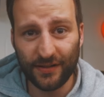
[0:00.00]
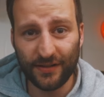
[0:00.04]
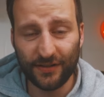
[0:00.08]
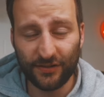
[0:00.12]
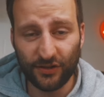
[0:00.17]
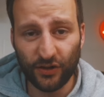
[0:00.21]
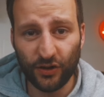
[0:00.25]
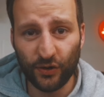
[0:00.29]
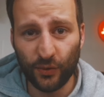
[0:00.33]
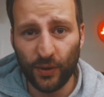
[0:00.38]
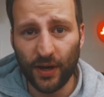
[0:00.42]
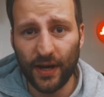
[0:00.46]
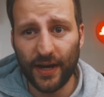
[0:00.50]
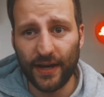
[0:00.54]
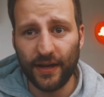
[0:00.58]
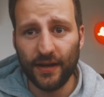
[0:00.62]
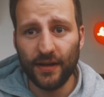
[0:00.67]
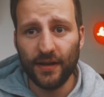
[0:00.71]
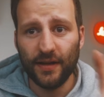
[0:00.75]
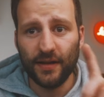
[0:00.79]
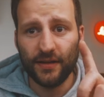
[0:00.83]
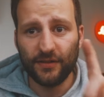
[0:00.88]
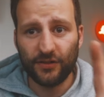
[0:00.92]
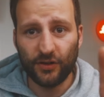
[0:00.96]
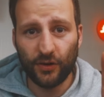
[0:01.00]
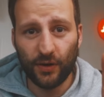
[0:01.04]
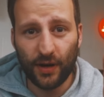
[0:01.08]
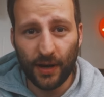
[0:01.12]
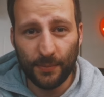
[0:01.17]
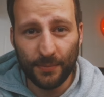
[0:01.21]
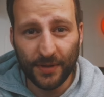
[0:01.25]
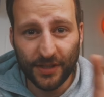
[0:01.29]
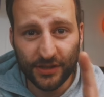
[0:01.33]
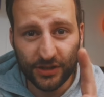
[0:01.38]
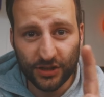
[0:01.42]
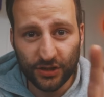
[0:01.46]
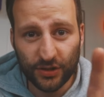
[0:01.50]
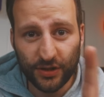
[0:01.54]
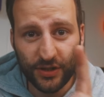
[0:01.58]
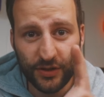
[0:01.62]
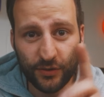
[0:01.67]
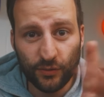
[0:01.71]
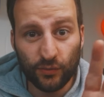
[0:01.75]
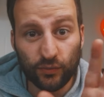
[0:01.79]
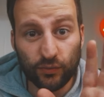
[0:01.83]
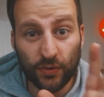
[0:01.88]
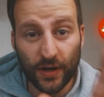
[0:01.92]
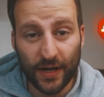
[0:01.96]
so do I. So I'm going to show
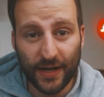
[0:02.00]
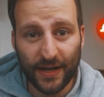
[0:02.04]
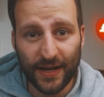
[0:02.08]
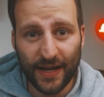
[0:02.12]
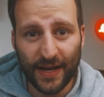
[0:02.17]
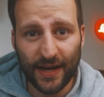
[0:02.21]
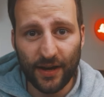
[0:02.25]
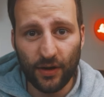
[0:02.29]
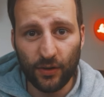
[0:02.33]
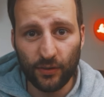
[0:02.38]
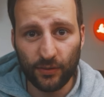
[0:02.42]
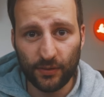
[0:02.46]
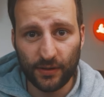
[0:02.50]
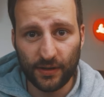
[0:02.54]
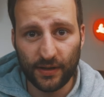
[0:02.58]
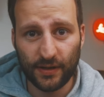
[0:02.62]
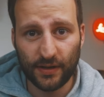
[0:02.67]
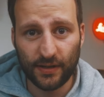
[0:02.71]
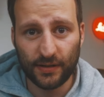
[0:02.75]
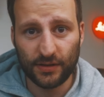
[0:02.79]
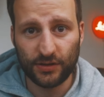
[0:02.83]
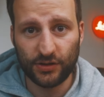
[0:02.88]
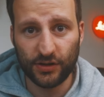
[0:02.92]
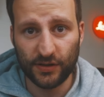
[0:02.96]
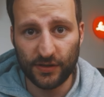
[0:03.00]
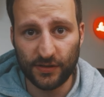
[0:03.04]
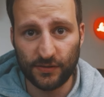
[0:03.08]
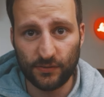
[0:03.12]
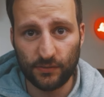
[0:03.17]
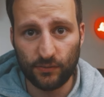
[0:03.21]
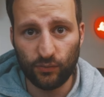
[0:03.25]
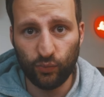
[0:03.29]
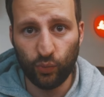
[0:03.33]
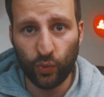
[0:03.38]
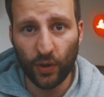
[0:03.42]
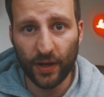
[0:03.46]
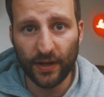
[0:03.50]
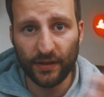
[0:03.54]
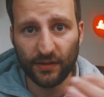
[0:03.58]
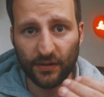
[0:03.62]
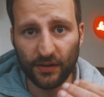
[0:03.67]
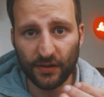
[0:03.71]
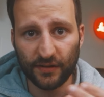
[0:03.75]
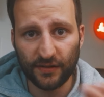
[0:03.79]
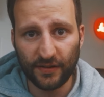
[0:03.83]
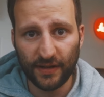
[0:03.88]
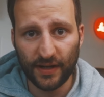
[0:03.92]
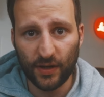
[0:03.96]
you right now just what it
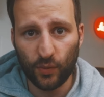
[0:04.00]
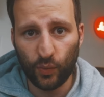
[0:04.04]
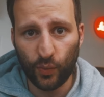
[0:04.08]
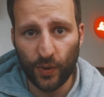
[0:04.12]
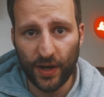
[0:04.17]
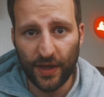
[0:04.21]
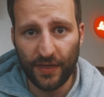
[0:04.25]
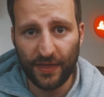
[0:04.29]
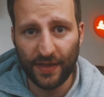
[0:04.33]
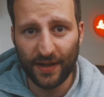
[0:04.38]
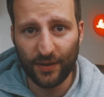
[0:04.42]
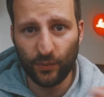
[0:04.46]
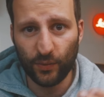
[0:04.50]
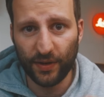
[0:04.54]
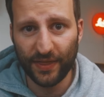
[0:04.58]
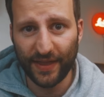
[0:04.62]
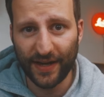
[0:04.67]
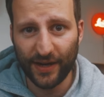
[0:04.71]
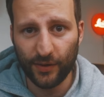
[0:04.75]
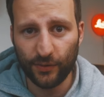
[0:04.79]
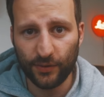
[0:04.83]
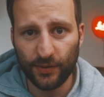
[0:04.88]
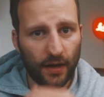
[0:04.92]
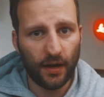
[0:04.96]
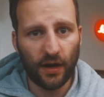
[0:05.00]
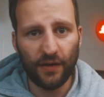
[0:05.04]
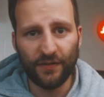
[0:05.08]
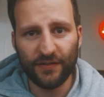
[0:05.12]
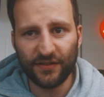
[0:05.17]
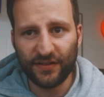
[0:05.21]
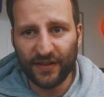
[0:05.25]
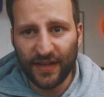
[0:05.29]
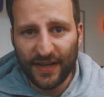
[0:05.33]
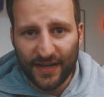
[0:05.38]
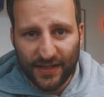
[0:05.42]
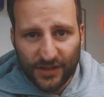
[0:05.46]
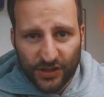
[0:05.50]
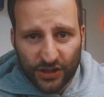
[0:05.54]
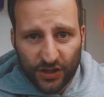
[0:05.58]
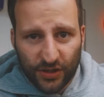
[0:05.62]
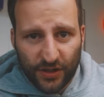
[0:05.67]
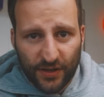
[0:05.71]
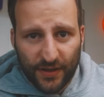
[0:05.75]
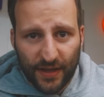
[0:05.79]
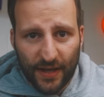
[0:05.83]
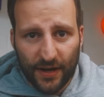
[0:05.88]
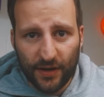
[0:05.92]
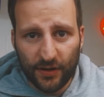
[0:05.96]
looks like with and without. Obviously, I didn't show
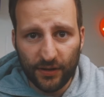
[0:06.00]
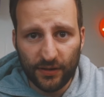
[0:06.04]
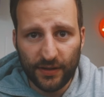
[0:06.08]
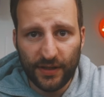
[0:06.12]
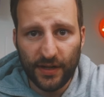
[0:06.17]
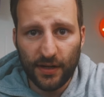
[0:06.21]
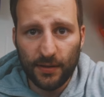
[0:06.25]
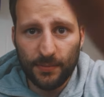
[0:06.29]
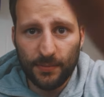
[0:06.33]
you that earlier,